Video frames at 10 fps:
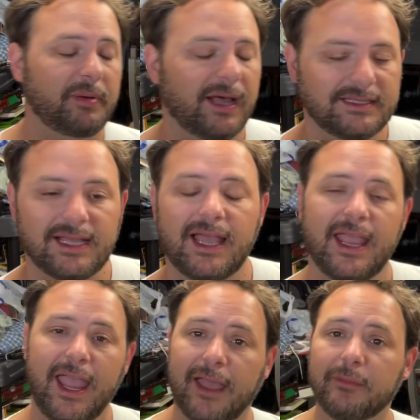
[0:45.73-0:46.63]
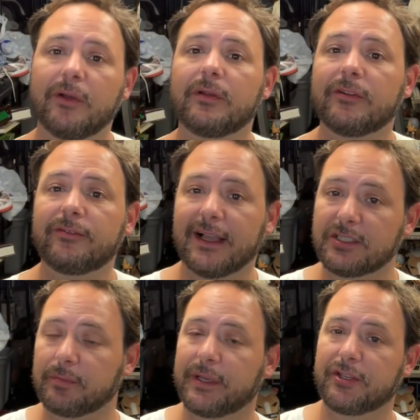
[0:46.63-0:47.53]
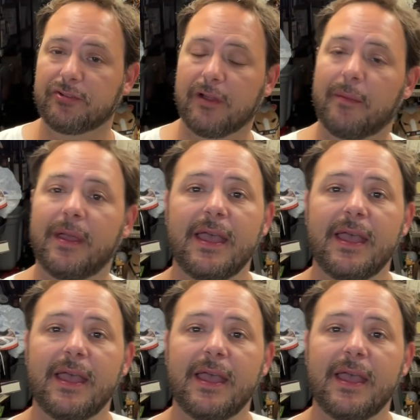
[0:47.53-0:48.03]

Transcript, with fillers: but I am going to flash a picture up.